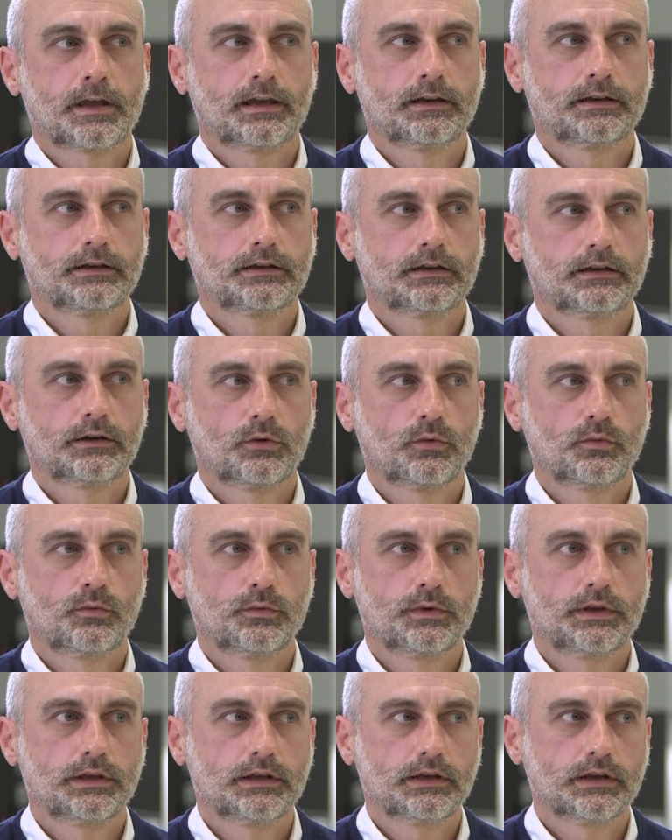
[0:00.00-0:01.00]
and
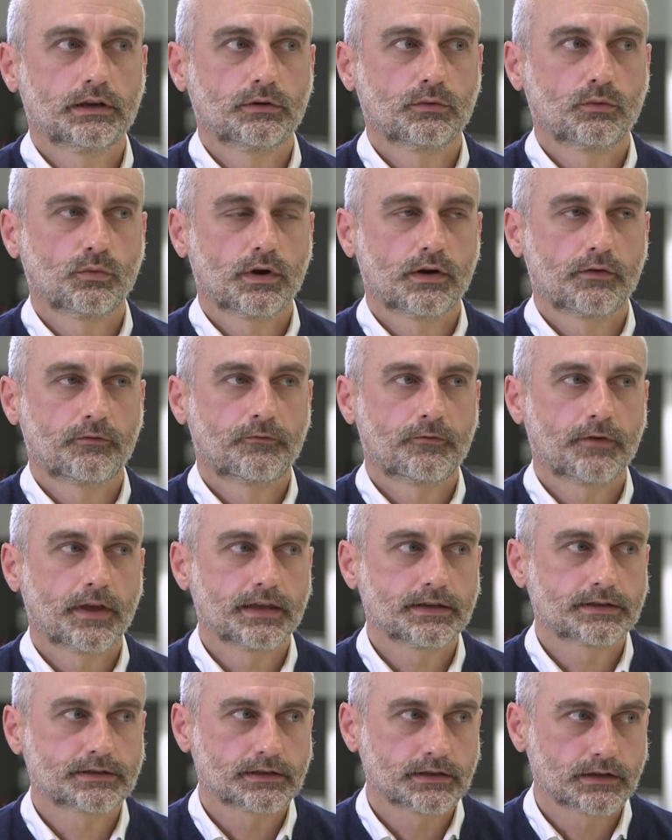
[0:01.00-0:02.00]
we were
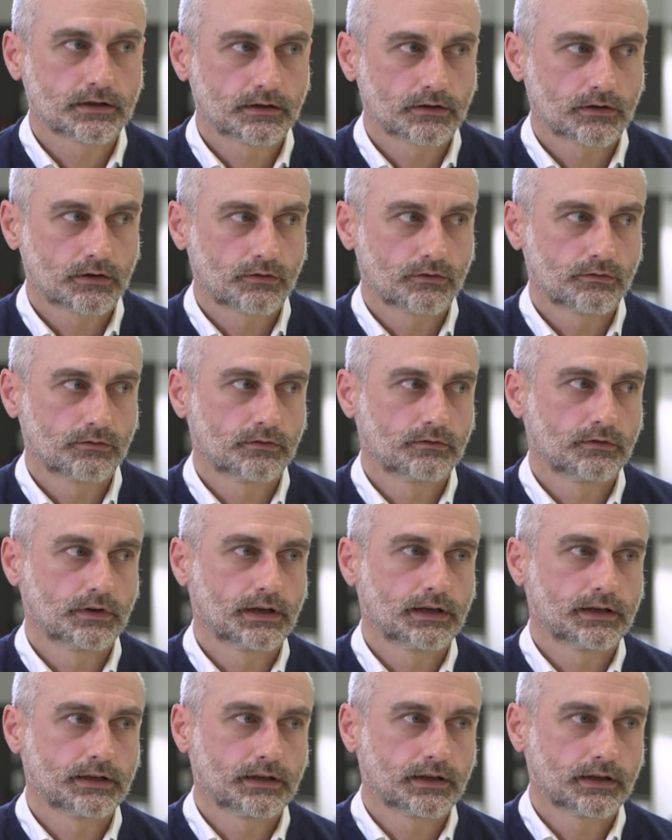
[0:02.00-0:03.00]
facing
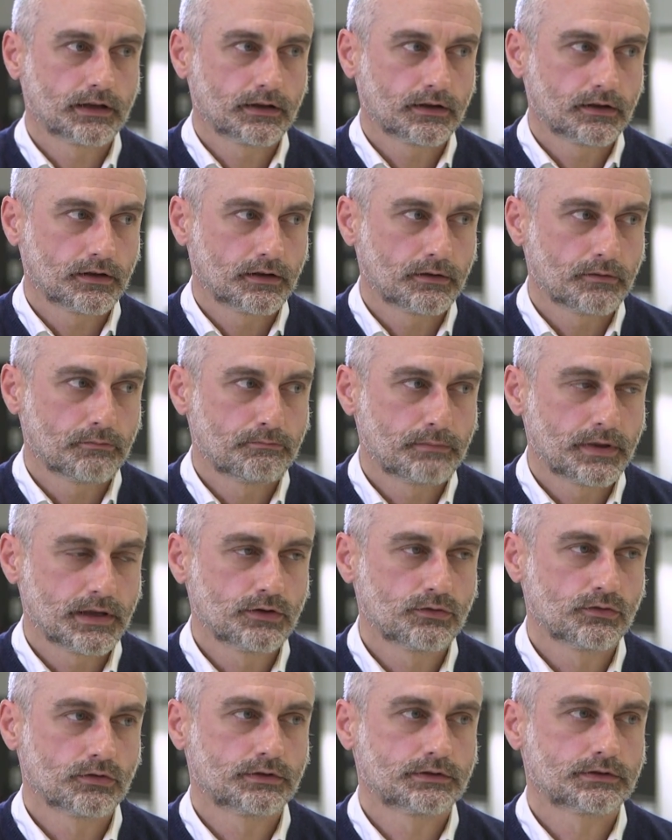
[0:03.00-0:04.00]
really a
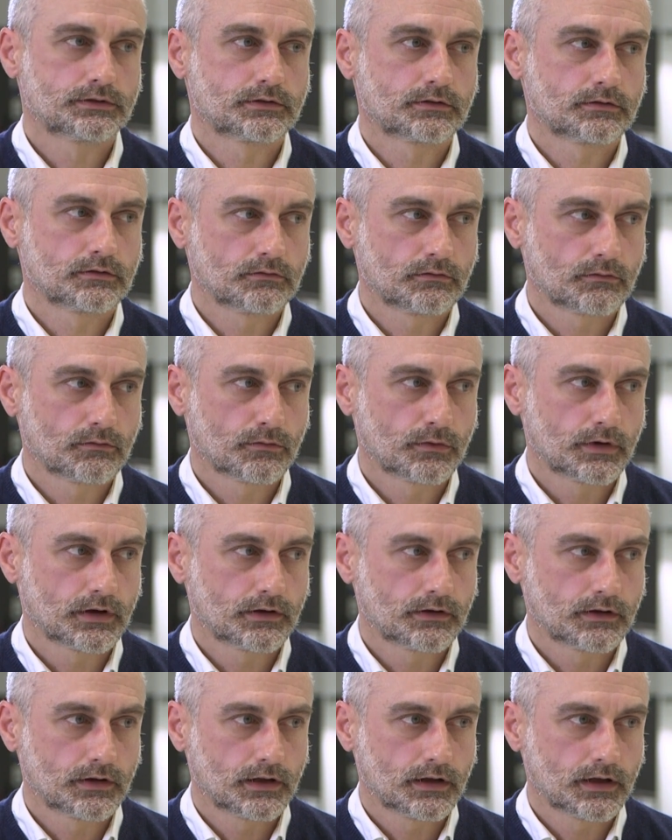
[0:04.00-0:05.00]
period
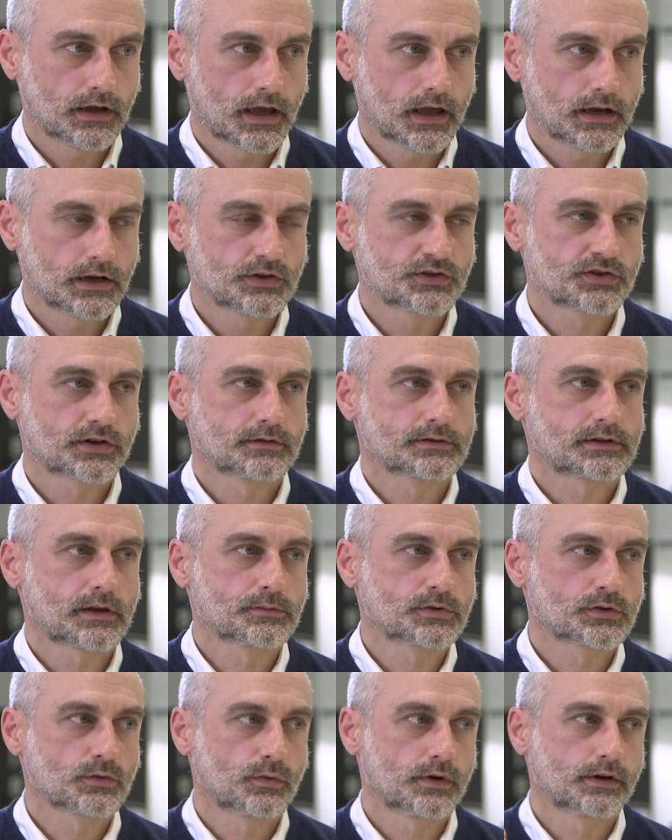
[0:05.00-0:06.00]
where energy
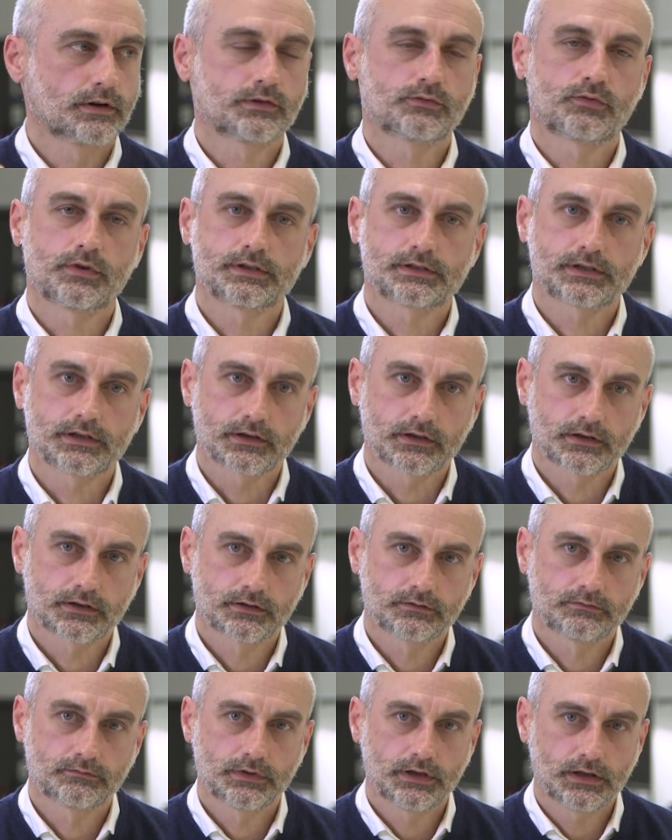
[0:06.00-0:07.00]
consumption were increasing
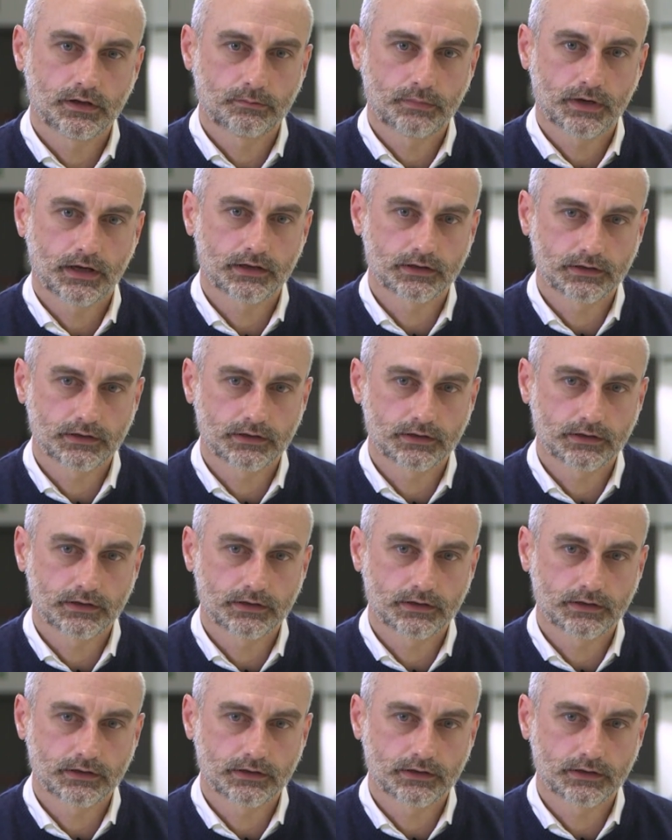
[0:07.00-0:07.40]
year by